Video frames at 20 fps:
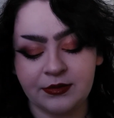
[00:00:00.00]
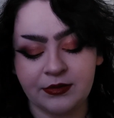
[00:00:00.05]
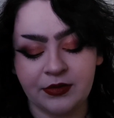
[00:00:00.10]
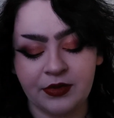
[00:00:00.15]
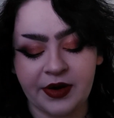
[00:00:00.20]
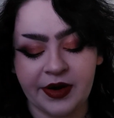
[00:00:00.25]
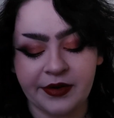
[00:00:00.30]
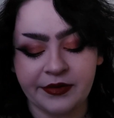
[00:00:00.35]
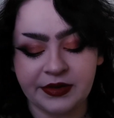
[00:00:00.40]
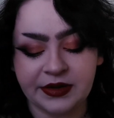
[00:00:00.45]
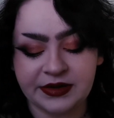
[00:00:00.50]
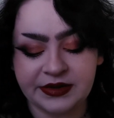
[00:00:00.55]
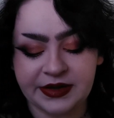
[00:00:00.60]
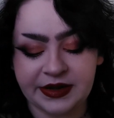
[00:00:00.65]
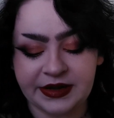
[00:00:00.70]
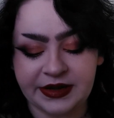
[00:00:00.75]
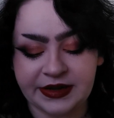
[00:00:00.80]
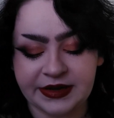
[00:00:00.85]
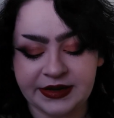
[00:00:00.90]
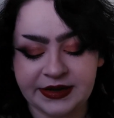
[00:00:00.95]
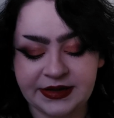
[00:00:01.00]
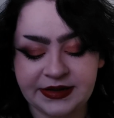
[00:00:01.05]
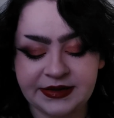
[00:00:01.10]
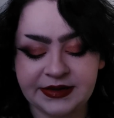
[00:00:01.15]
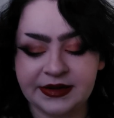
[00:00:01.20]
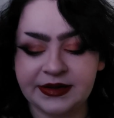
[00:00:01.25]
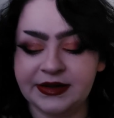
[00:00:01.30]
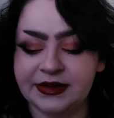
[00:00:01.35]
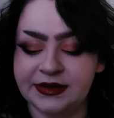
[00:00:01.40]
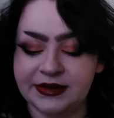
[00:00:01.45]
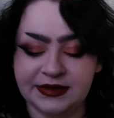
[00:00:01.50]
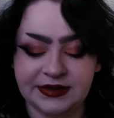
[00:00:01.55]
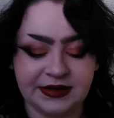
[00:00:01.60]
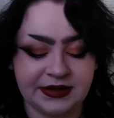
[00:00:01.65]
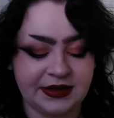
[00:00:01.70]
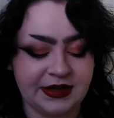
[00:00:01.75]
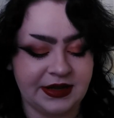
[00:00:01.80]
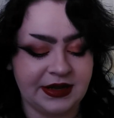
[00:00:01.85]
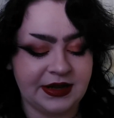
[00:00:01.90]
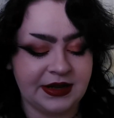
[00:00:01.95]
brow this is because
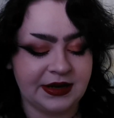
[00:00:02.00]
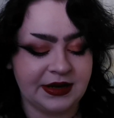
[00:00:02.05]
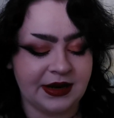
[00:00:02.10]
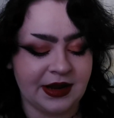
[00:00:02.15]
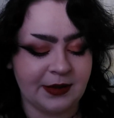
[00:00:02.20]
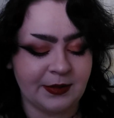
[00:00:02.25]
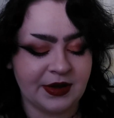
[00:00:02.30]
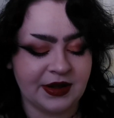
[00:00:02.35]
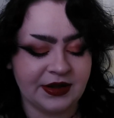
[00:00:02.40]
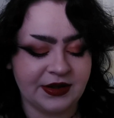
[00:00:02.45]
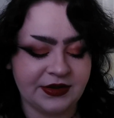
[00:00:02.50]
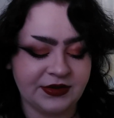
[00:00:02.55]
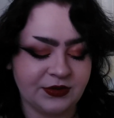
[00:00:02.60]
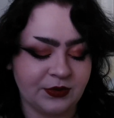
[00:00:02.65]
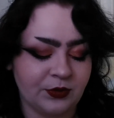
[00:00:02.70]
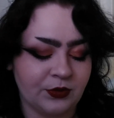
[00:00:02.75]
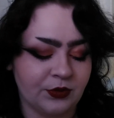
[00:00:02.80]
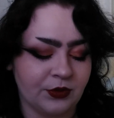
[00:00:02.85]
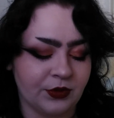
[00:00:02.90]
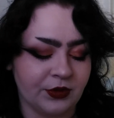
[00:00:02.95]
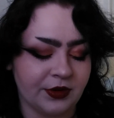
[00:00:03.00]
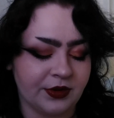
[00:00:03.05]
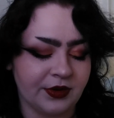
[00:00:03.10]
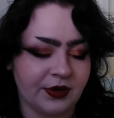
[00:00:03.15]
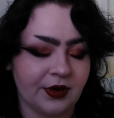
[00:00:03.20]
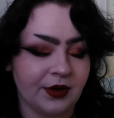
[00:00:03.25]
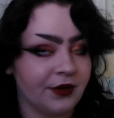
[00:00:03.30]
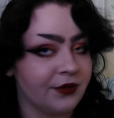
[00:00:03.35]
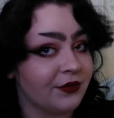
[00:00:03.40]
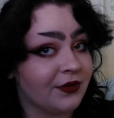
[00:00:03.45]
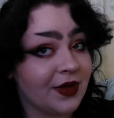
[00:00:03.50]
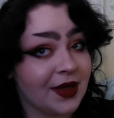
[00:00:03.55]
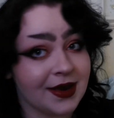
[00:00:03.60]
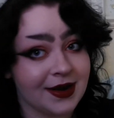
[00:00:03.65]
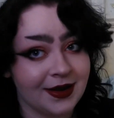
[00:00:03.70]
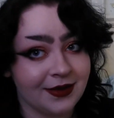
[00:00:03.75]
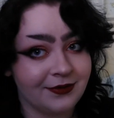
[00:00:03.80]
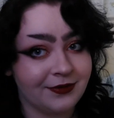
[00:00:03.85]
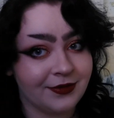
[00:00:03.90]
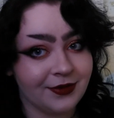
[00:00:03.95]
the name has worn off and
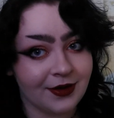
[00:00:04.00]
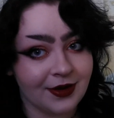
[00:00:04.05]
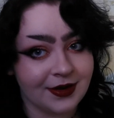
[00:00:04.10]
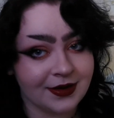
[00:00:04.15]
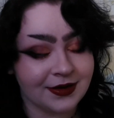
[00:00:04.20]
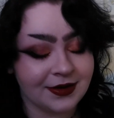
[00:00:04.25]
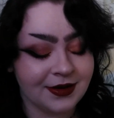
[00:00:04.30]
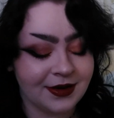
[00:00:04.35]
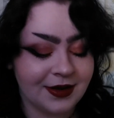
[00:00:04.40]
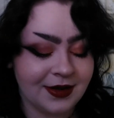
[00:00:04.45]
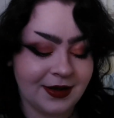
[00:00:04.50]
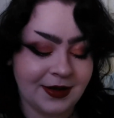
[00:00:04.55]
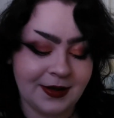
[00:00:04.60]
I've forgotten.